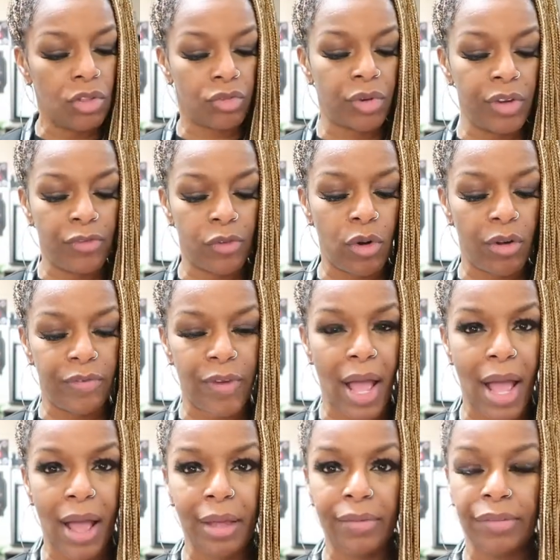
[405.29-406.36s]
three, four,
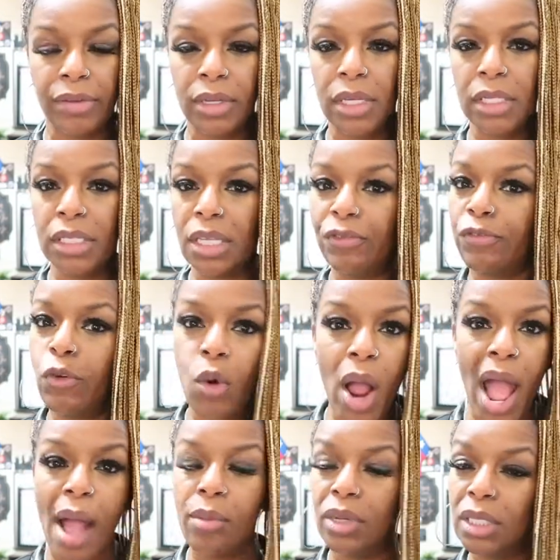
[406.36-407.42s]
five, four
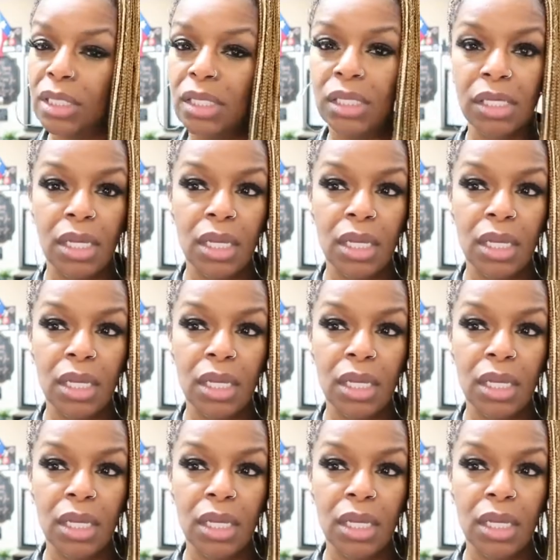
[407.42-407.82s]
4 hours.